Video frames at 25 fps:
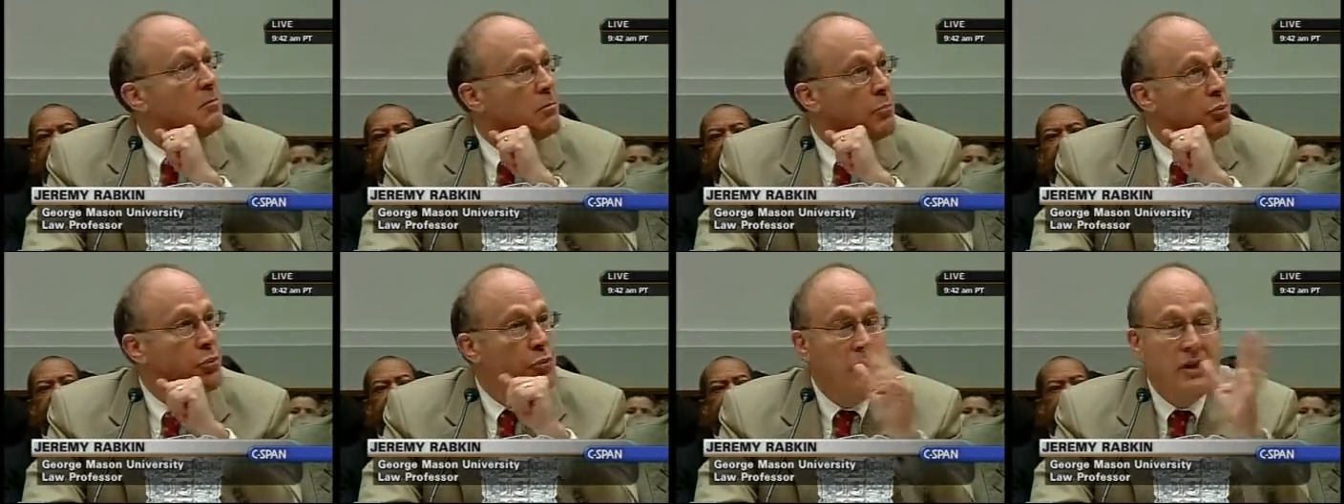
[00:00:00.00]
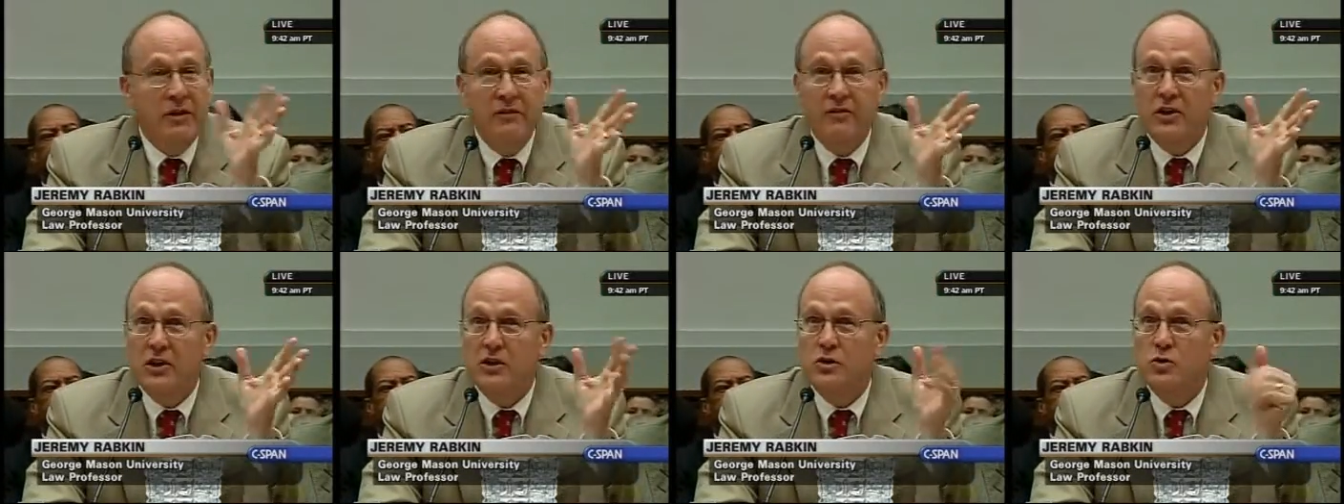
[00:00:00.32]

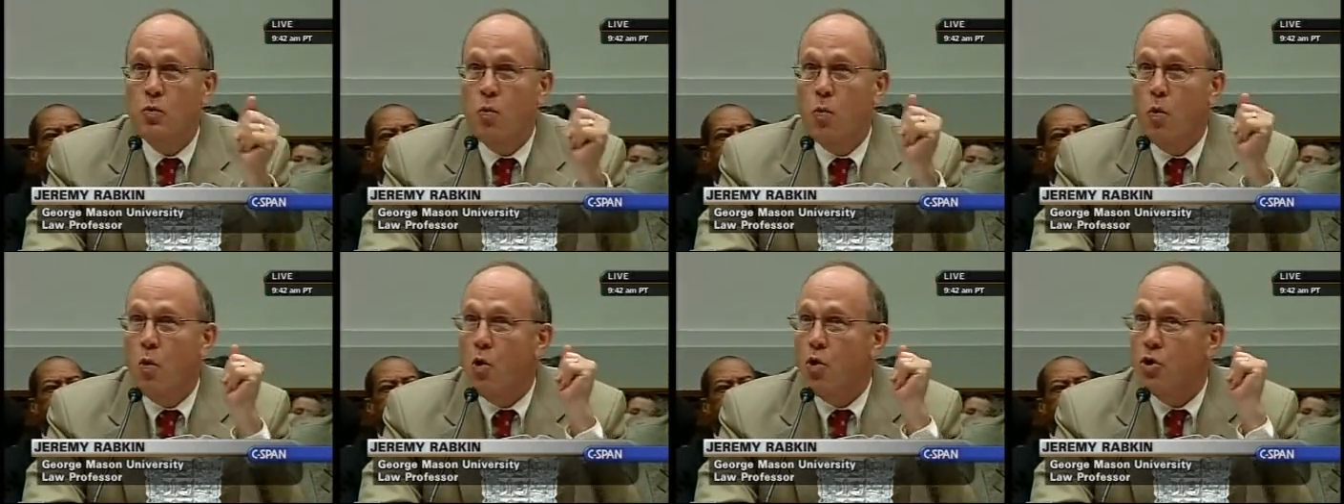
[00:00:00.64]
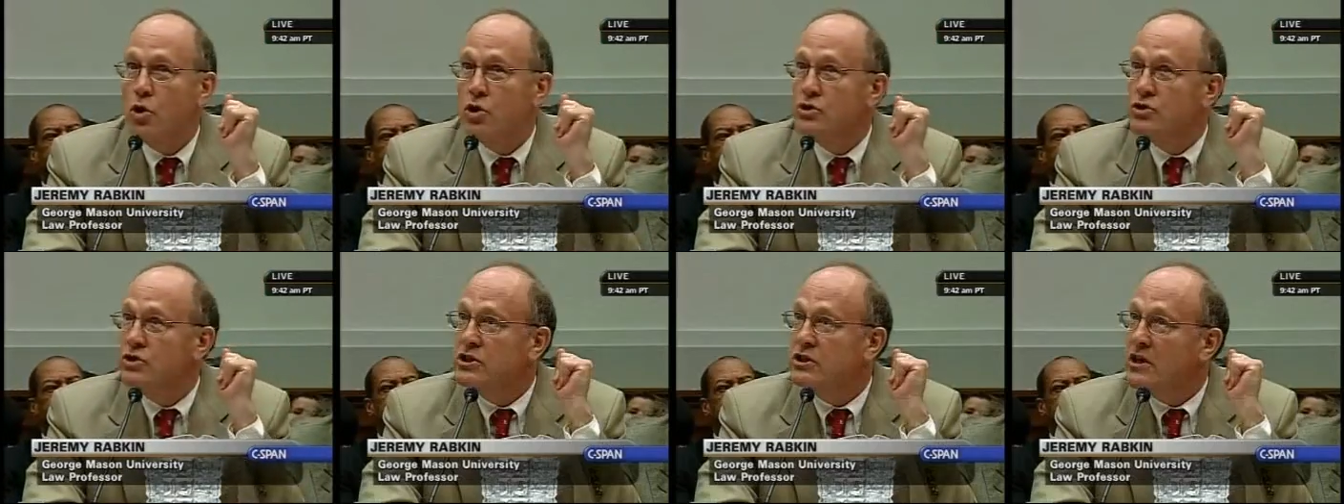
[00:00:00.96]
Previous
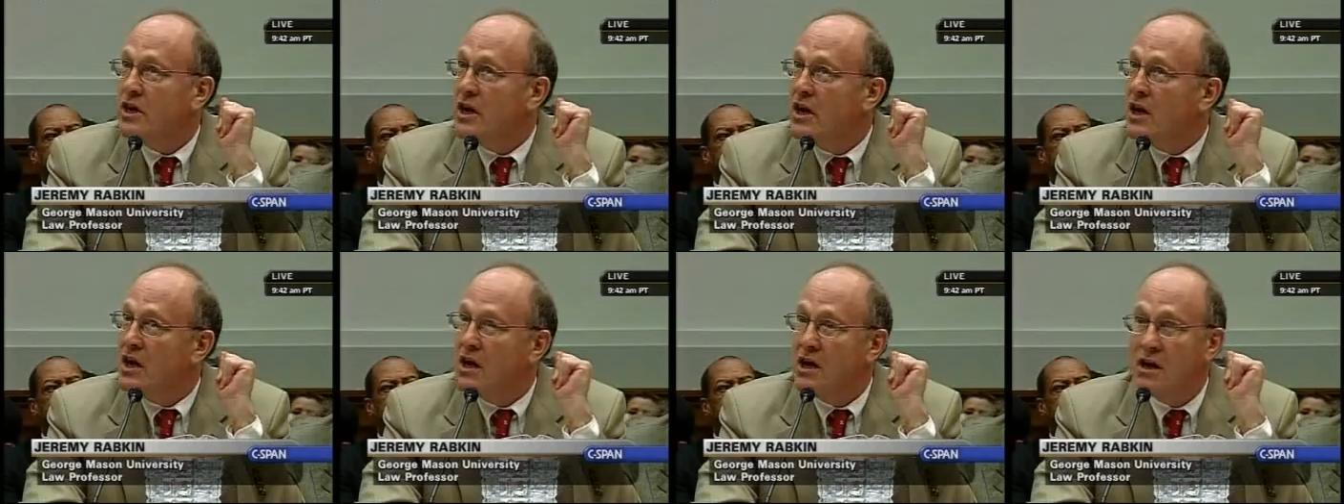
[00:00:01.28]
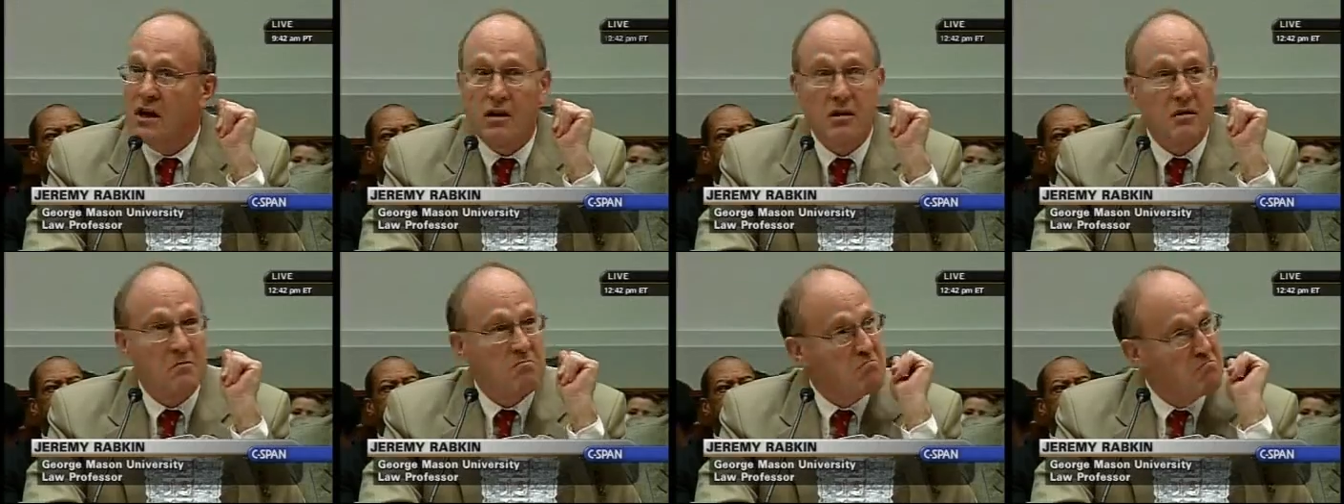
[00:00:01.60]
wars,
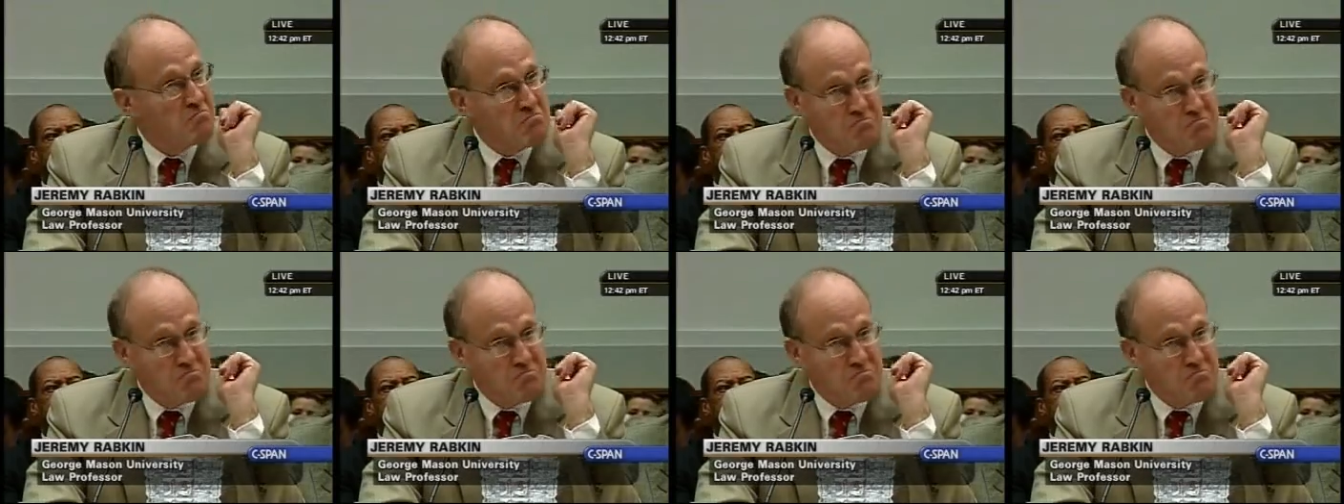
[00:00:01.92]
right